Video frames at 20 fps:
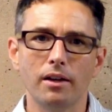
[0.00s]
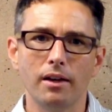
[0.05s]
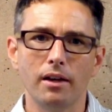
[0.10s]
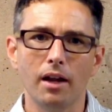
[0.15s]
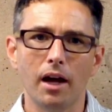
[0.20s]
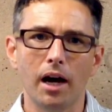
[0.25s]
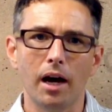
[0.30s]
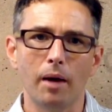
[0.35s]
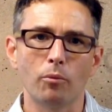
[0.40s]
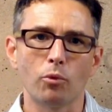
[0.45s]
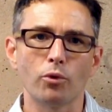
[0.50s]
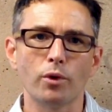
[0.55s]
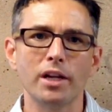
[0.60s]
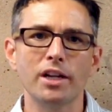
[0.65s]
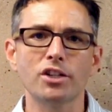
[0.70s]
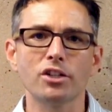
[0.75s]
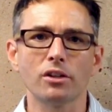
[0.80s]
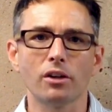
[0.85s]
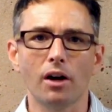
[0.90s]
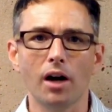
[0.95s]
um,
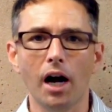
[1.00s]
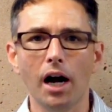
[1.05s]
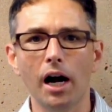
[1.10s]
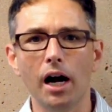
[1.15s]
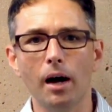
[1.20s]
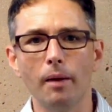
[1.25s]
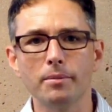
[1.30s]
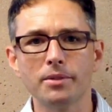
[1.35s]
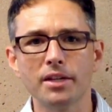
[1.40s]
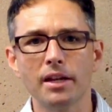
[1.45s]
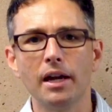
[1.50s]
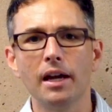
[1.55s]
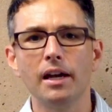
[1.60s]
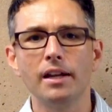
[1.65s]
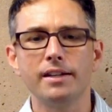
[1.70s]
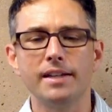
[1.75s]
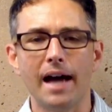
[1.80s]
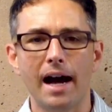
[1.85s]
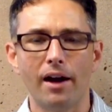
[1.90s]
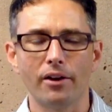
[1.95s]
regional hubs
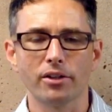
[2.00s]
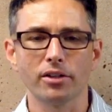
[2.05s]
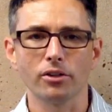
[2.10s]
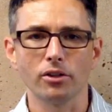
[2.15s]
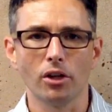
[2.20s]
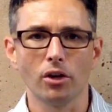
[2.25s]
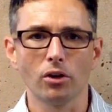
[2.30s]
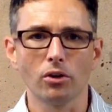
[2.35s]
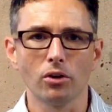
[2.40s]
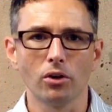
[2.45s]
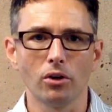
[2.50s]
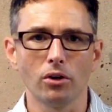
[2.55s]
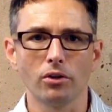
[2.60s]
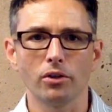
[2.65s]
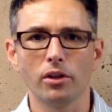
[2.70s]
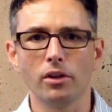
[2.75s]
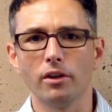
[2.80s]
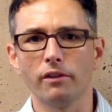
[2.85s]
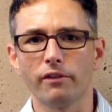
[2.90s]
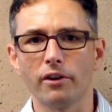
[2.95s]
down to local
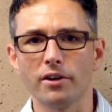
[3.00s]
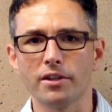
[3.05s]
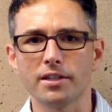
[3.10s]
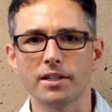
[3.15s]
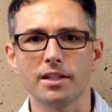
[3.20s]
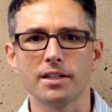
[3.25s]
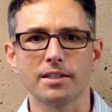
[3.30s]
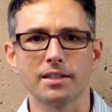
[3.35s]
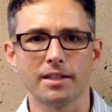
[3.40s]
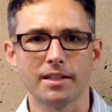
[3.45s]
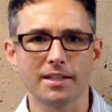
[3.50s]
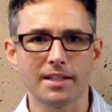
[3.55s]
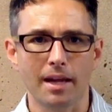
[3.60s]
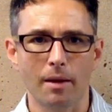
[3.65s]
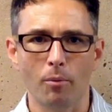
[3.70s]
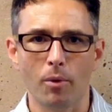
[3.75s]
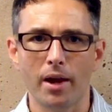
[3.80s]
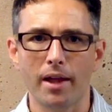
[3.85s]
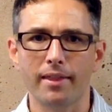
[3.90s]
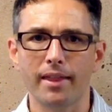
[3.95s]
universities in the same
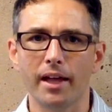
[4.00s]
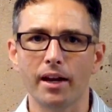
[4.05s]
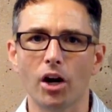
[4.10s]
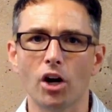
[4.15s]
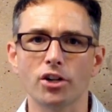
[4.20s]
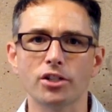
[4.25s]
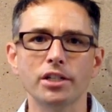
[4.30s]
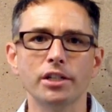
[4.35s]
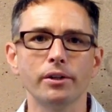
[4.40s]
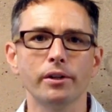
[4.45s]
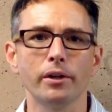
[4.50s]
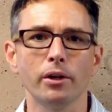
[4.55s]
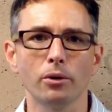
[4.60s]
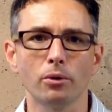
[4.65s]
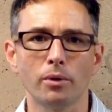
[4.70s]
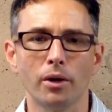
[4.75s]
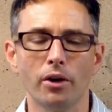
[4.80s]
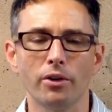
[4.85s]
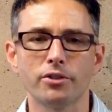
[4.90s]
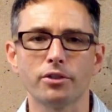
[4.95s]
way that arterial
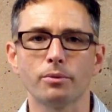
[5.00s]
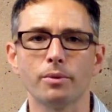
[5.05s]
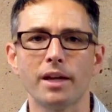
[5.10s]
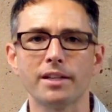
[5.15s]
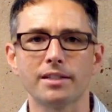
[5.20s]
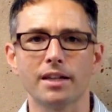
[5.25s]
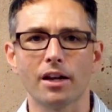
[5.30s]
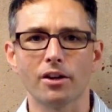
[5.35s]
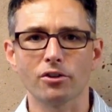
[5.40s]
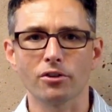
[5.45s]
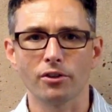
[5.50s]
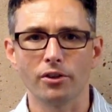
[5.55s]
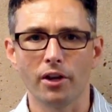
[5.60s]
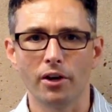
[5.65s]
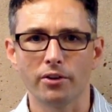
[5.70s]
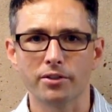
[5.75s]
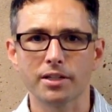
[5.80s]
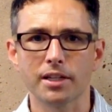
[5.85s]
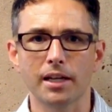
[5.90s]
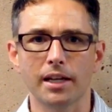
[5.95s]
roads or residential
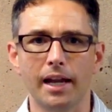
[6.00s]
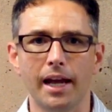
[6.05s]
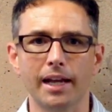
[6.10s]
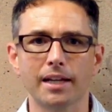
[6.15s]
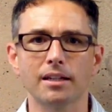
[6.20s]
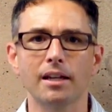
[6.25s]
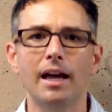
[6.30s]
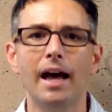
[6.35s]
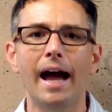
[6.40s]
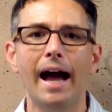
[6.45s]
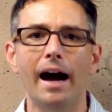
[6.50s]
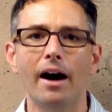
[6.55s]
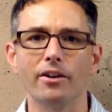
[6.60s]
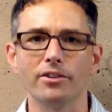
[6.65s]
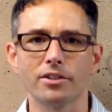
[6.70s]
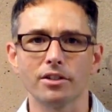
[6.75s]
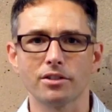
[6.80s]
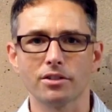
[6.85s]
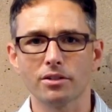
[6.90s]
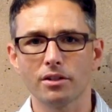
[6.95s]
nodes connect
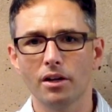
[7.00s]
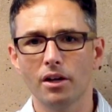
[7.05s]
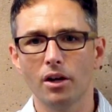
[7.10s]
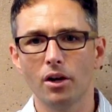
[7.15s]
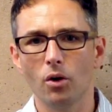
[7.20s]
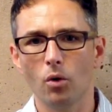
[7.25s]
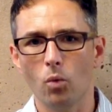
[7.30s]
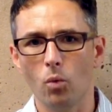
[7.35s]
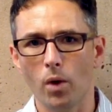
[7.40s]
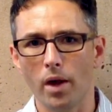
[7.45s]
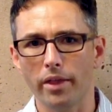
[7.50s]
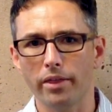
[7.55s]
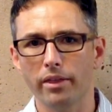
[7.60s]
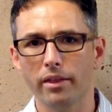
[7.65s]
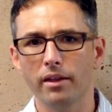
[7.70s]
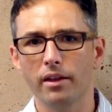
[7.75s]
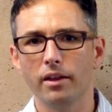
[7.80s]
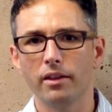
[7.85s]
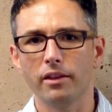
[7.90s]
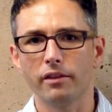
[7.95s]
houses with
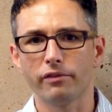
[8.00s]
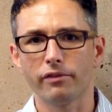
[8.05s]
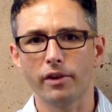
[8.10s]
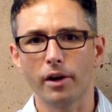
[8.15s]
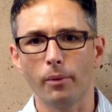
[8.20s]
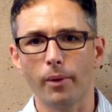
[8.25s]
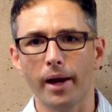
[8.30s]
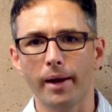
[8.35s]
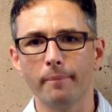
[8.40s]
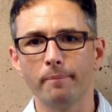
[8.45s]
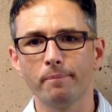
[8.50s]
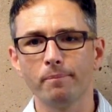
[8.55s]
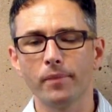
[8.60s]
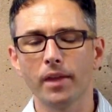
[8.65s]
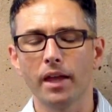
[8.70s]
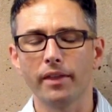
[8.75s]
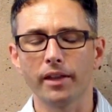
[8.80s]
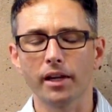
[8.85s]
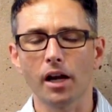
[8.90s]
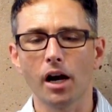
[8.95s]
the freeway.
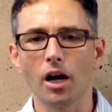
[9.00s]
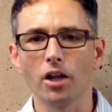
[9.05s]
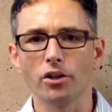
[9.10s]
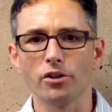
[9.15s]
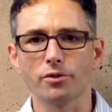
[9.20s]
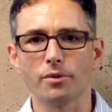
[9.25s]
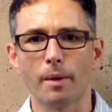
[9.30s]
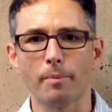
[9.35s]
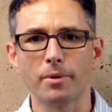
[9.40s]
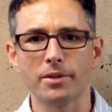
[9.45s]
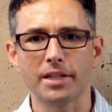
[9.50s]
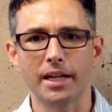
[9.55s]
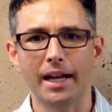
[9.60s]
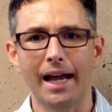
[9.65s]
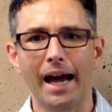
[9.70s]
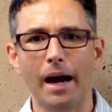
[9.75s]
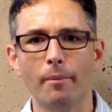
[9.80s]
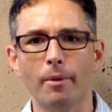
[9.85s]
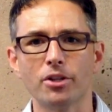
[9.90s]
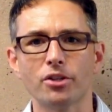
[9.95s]
And the colors represent
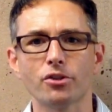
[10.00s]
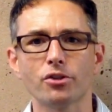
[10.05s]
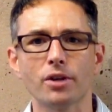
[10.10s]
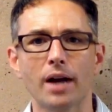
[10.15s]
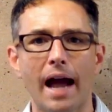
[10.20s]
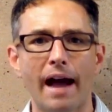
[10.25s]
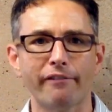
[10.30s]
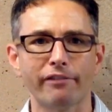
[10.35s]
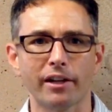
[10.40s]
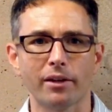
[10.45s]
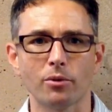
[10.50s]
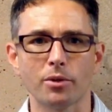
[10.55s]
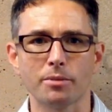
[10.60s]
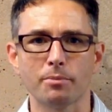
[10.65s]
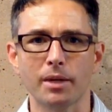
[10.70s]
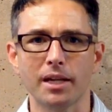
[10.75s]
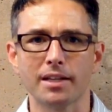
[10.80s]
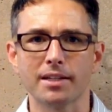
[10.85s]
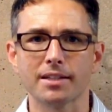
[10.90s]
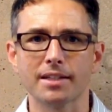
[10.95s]
how much traffic was
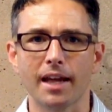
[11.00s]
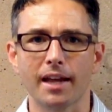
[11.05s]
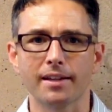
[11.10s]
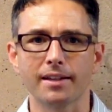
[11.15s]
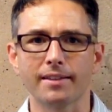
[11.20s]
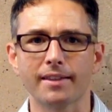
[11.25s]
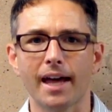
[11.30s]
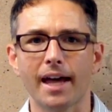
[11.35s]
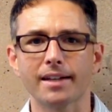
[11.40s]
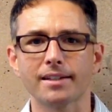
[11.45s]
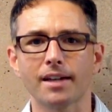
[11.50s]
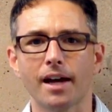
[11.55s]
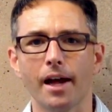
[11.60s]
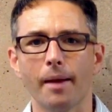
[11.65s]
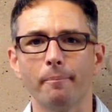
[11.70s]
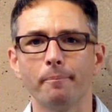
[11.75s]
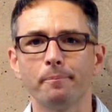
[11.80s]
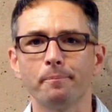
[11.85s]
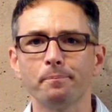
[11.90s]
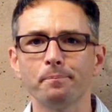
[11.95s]
being sent at that
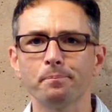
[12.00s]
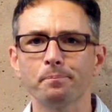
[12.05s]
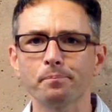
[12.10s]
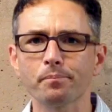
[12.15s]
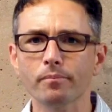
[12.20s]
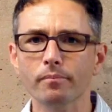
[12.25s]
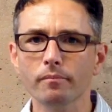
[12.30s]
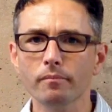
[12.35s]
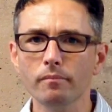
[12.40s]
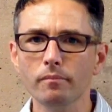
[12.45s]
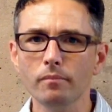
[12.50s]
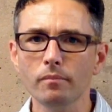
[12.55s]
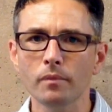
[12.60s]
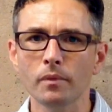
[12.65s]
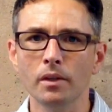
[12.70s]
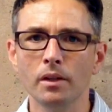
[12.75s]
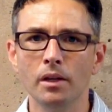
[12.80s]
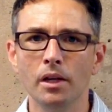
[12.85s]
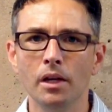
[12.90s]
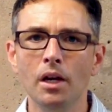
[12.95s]

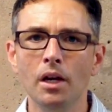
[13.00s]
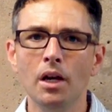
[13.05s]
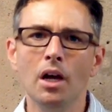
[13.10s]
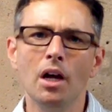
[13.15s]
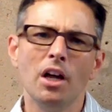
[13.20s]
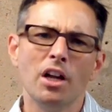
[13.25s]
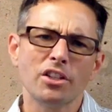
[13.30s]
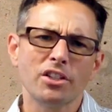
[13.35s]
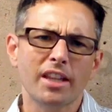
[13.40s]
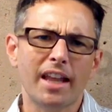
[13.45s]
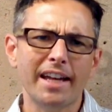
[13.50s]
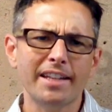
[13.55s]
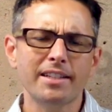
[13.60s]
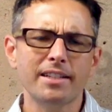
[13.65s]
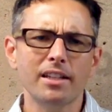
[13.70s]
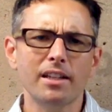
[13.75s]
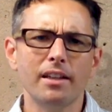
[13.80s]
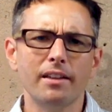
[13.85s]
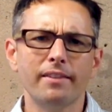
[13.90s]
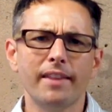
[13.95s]
time. So that's
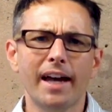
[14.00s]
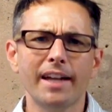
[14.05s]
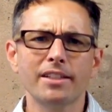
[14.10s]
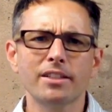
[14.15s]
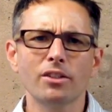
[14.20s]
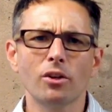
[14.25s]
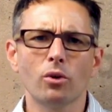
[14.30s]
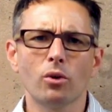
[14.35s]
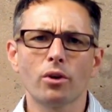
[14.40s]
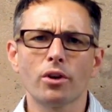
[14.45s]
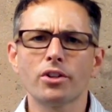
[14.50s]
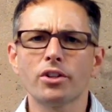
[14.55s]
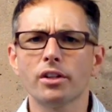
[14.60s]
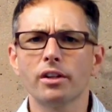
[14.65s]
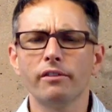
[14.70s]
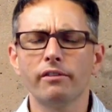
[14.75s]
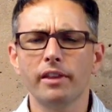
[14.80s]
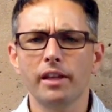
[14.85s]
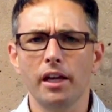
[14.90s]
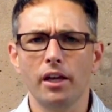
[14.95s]
it. That's the origin
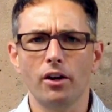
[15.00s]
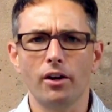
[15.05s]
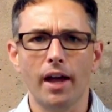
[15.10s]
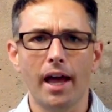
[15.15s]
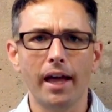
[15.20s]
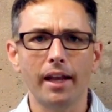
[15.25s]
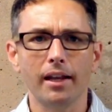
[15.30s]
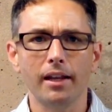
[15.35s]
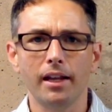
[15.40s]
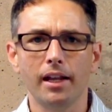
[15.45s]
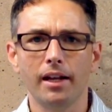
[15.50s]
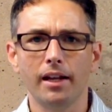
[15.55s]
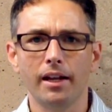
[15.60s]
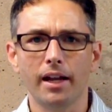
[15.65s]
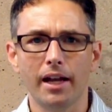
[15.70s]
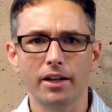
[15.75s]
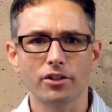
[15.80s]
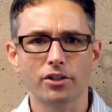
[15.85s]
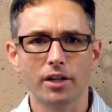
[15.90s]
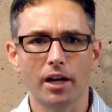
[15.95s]
of the internet in a
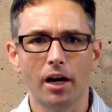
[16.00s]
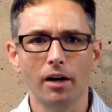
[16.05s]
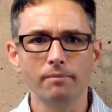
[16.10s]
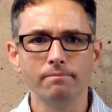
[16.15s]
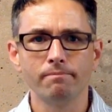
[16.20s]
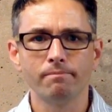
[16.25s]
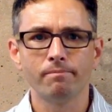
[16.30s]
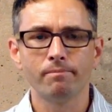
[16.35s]
nutshell.